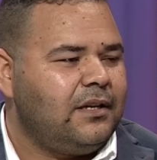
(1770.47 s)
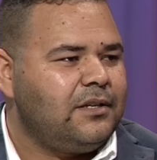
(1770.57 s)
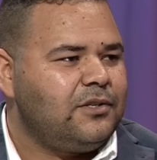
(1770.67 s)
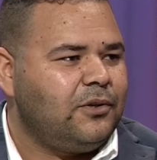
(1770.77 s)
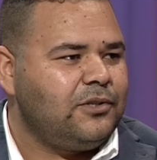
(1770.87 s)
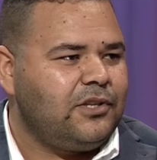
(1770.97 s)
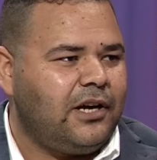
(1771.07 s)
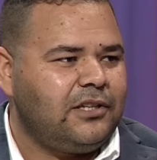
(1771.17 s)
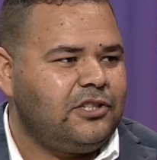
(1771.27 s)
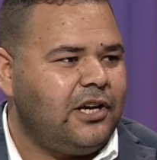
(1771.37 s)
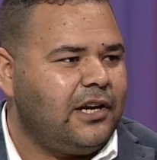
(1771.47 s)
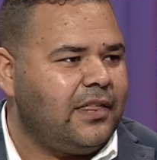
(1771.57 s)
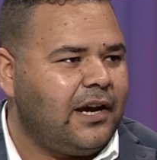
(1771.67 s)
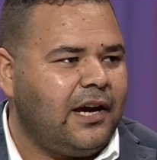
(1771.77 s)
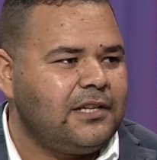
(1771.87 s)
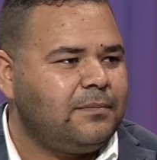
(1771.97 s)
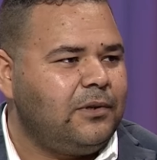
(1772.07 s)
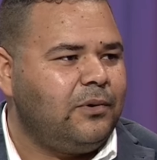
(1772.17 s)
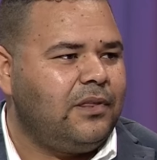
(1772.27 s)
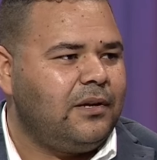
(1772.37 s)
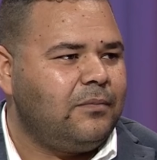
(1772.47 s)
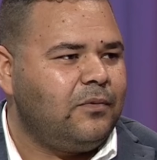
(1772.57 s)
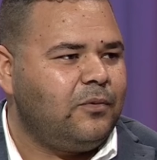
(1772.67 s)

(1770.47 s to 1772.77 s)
So start sharing the gospel with them.